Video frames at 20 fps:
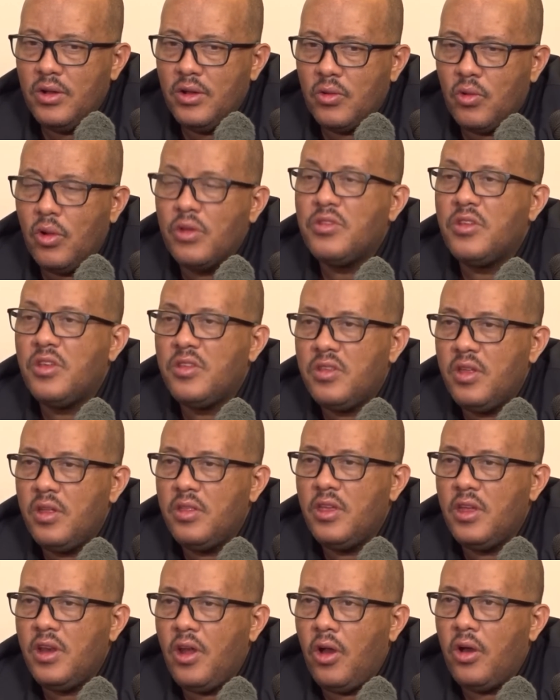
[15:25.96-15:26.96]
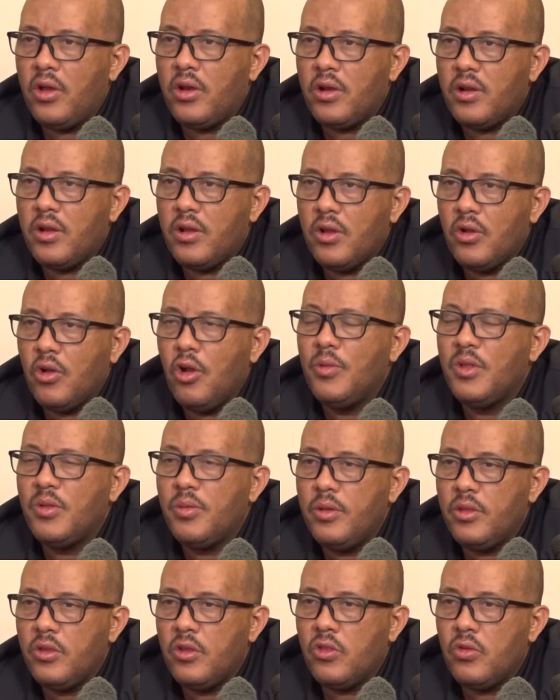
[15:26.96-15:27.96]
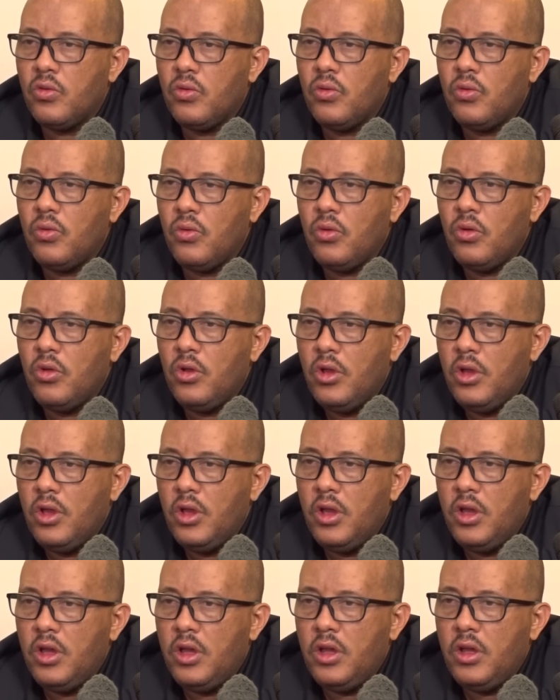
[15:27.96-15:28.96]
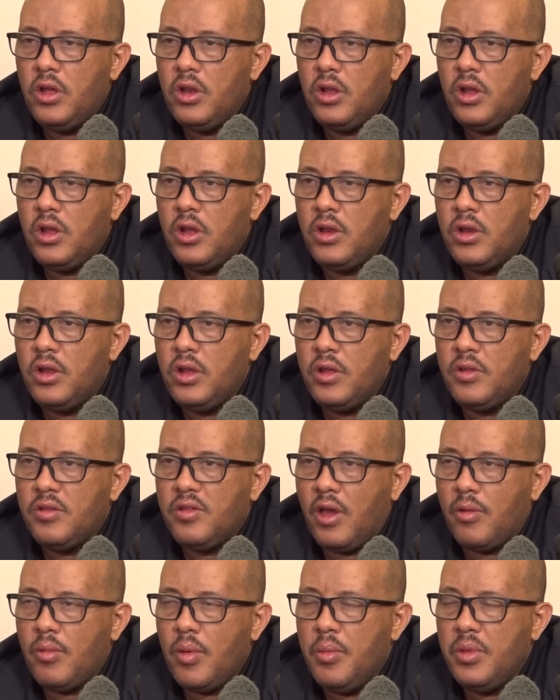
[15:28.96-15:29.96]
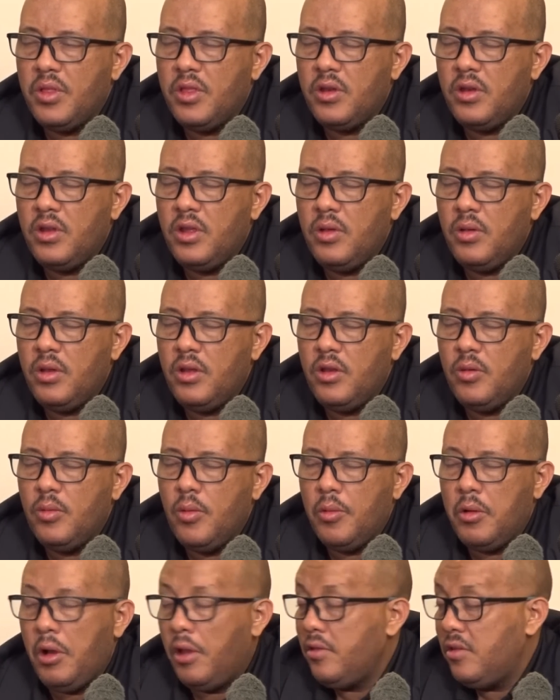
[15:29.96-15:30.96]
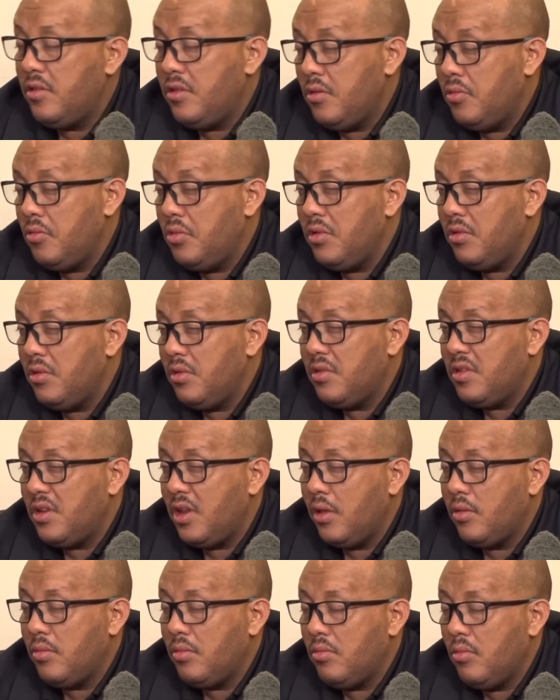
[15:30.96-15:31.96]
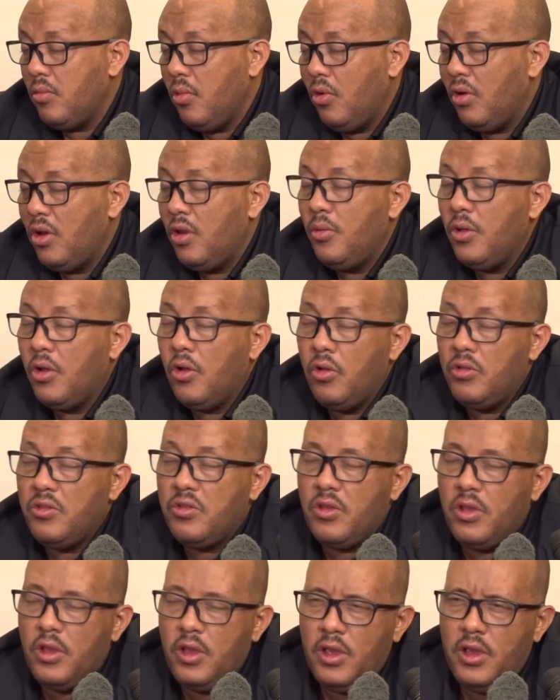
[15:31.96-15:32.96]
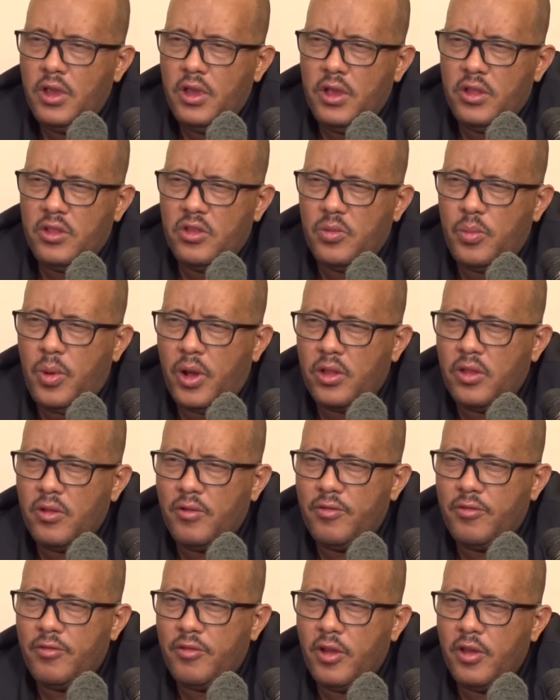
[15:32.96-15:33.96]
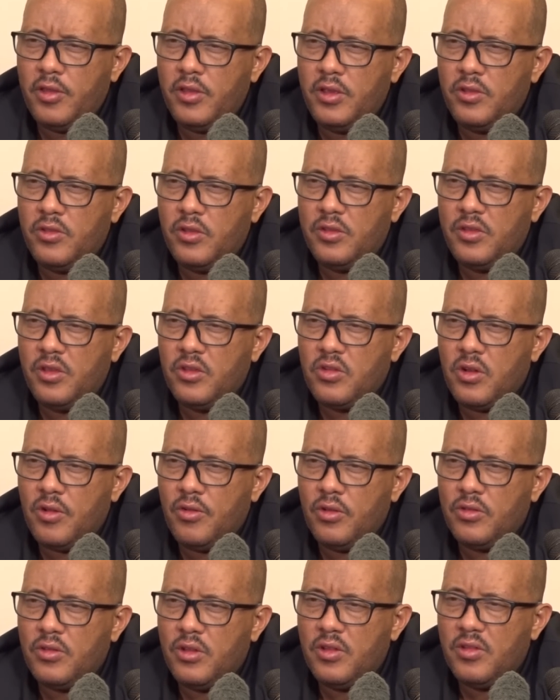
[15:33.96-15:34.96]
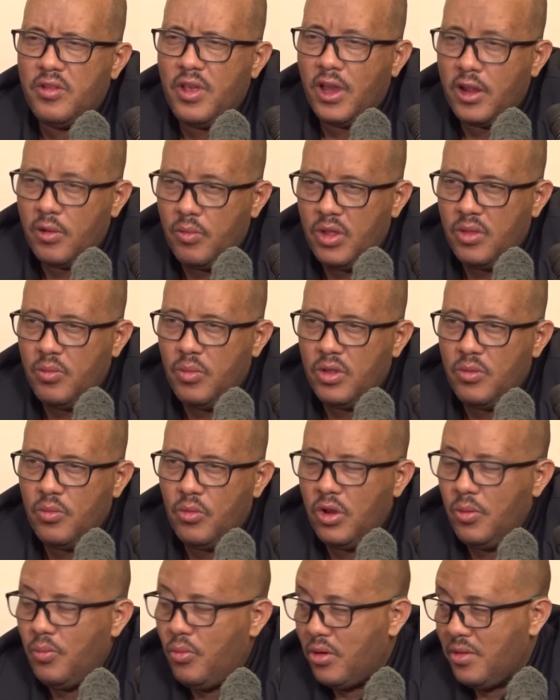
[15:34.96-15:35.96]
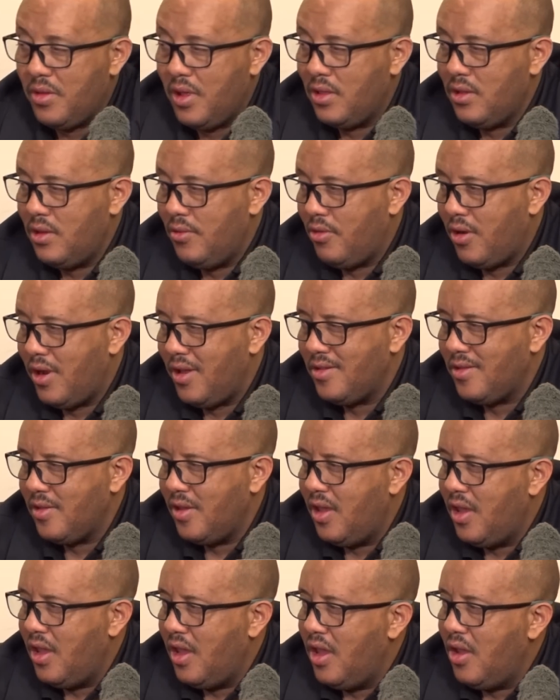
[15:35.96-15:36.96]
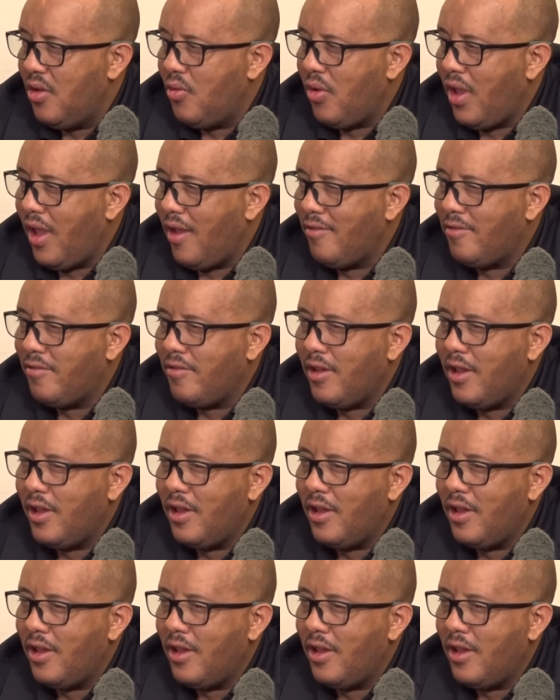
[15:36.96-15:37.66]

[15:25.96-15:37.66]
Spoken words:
consistent in our commitment to the disarmament and demobilization. It's not only because it is part of the cessation of hostilities agreement, but more importantly for us, we have